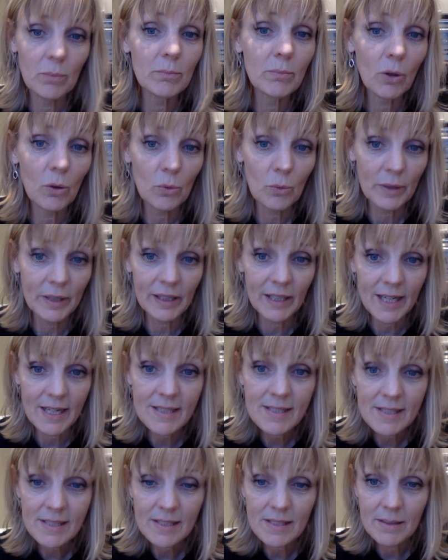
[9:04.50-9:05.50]

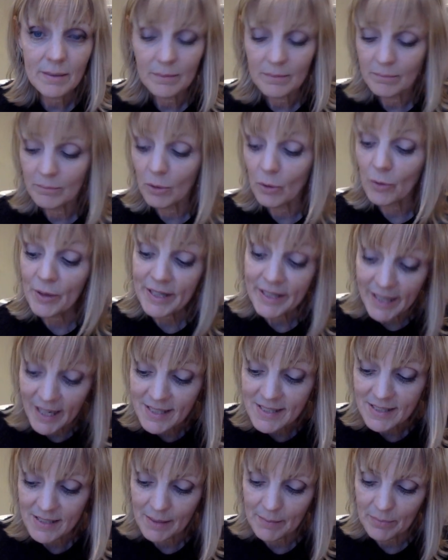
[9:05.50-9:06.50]
Morillas.
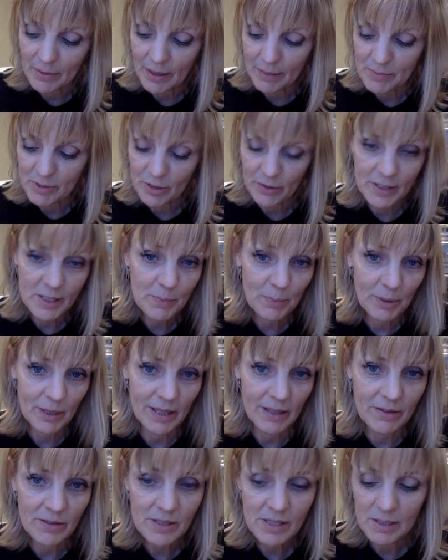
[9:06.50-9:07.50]
Morillas, I'm, I'm sure it's
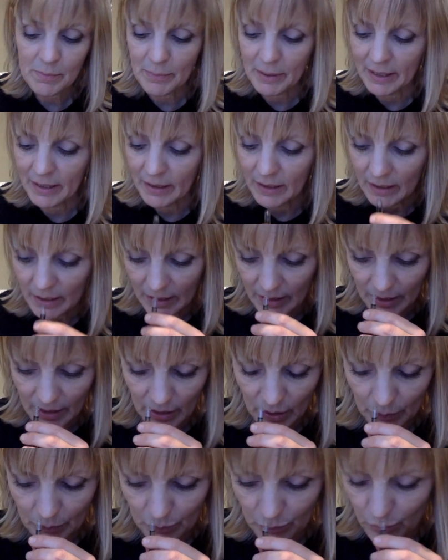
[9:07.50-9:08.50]
pronounced. But
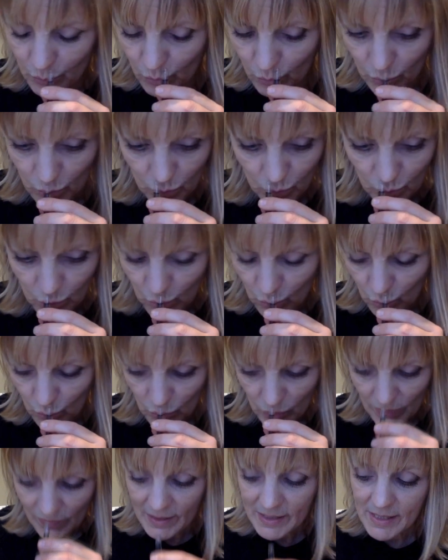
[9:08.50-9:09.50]
um,
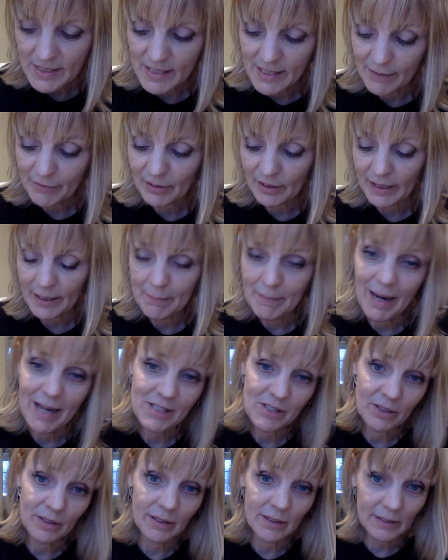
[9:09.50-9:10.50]
this is definitely a
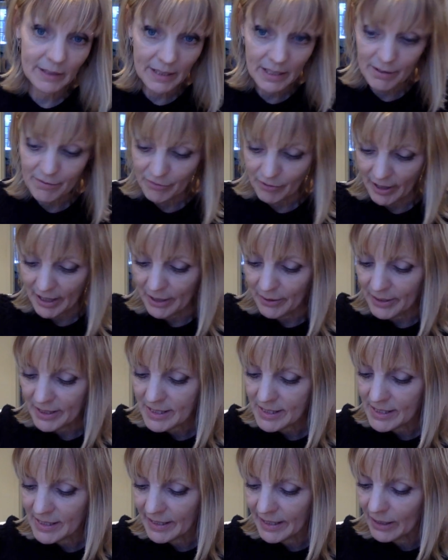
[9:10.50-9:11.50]
masculine leaning
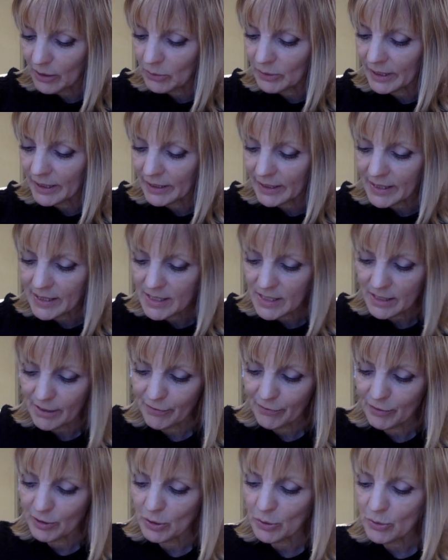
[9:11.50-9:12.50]
fragrance. And they only list a
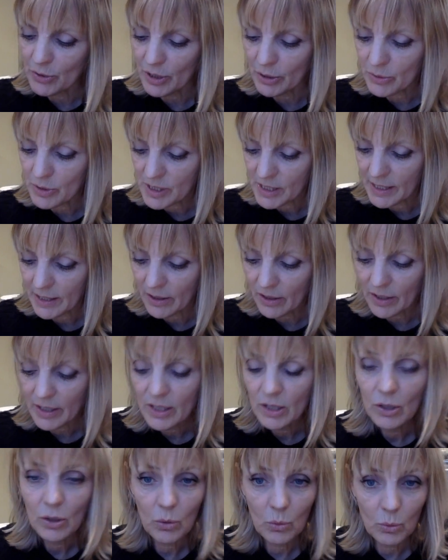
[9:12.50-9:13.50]
few notes here
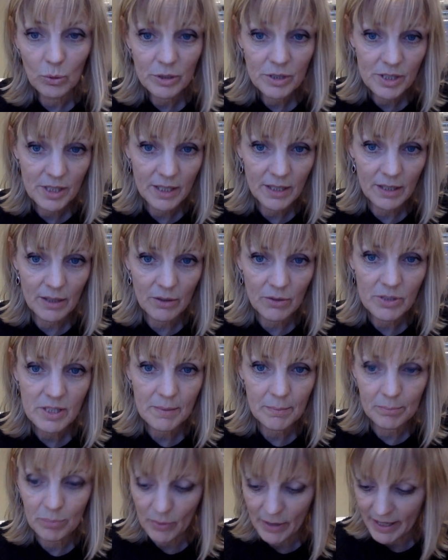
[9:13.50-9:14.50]
woodsy notes,
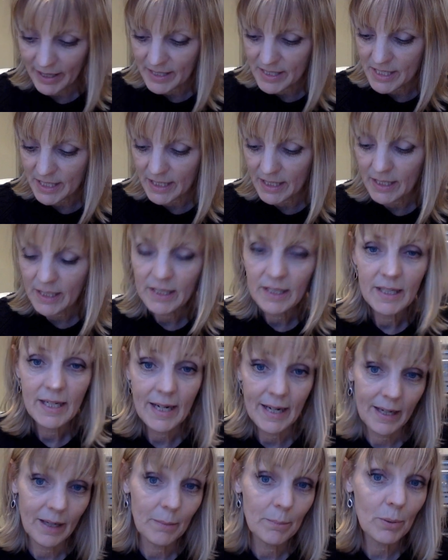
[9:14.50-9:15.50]
brandy,
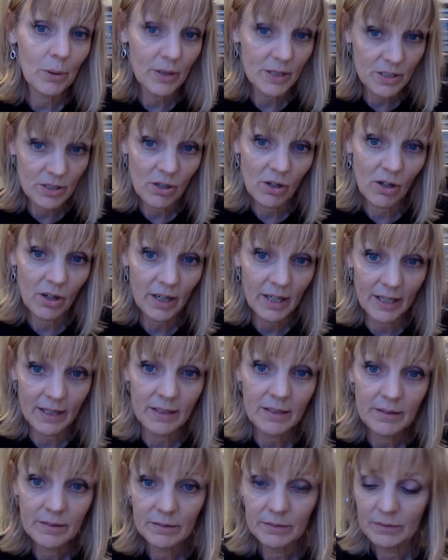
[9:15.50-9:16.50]
amber, and
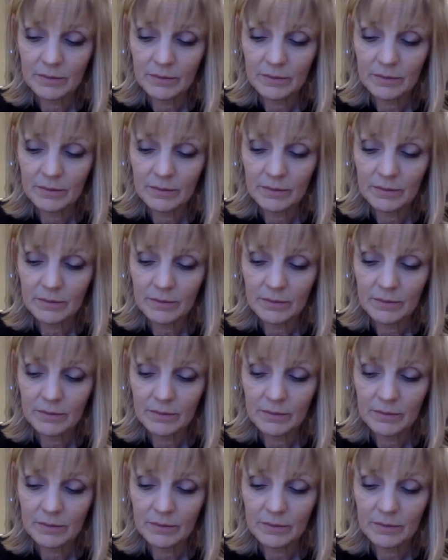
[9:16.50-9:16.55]
tonka.